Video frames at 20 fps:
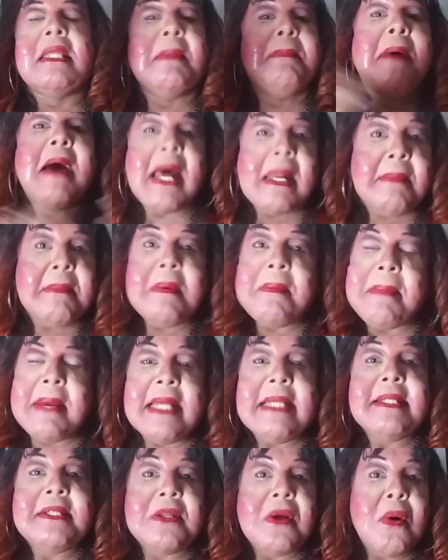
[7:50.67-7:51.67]
the bottom of
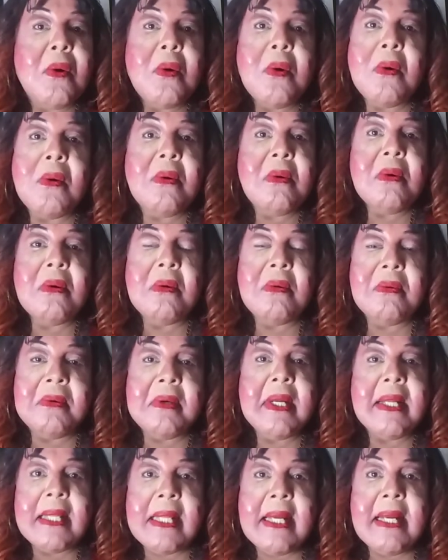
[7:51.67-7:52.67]
my soul,
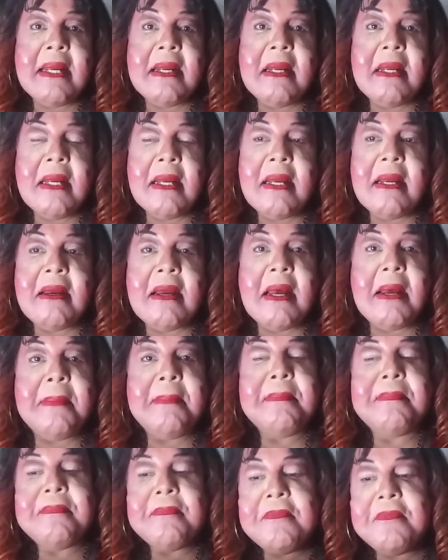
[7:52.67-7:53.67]
really,
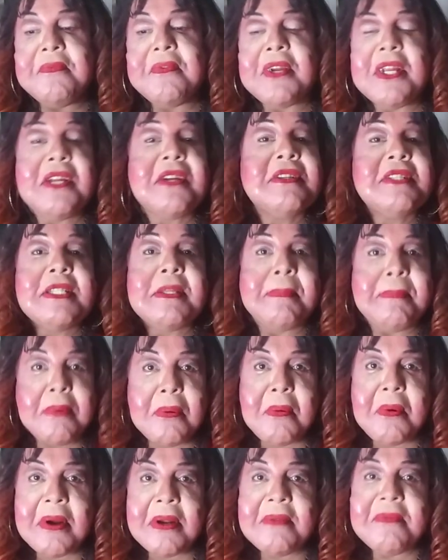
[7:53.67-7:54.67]
for your
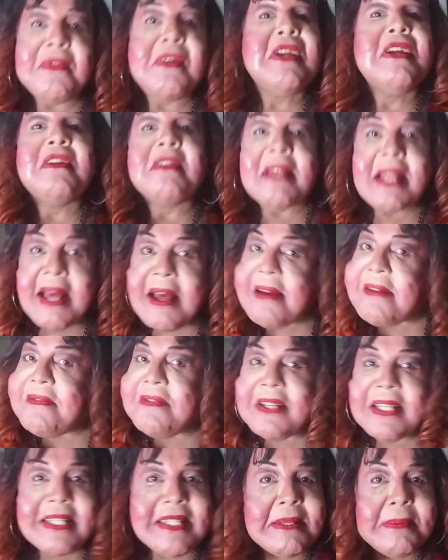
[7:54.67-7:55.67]
support, for your
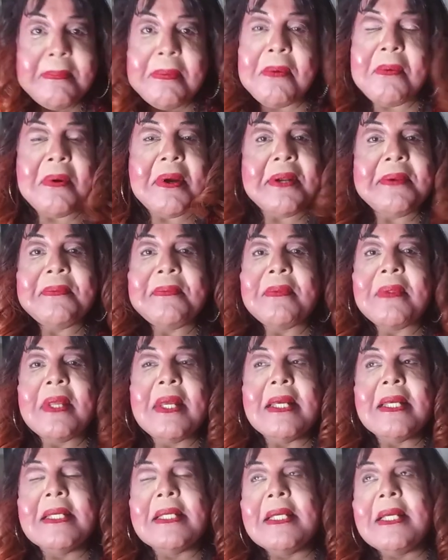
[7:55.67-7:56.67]
love and support.
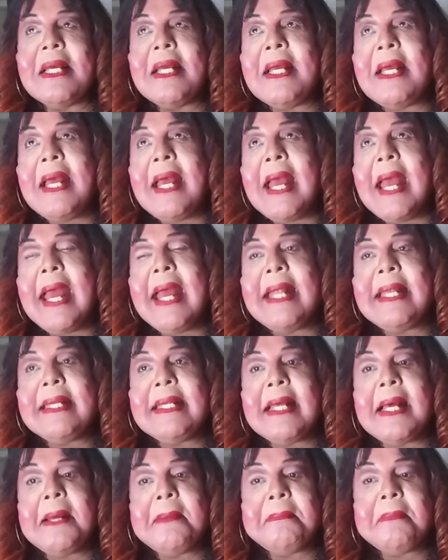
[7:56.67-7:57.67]

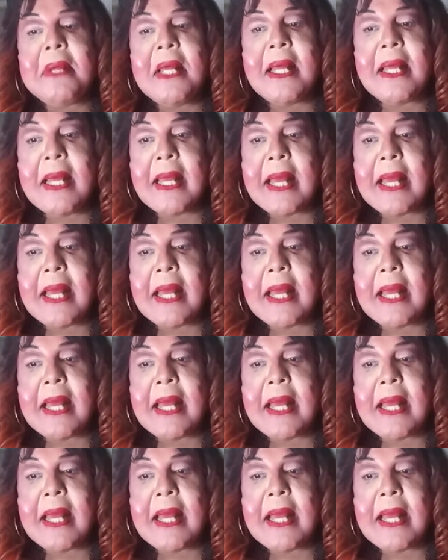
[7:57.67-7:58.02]
And I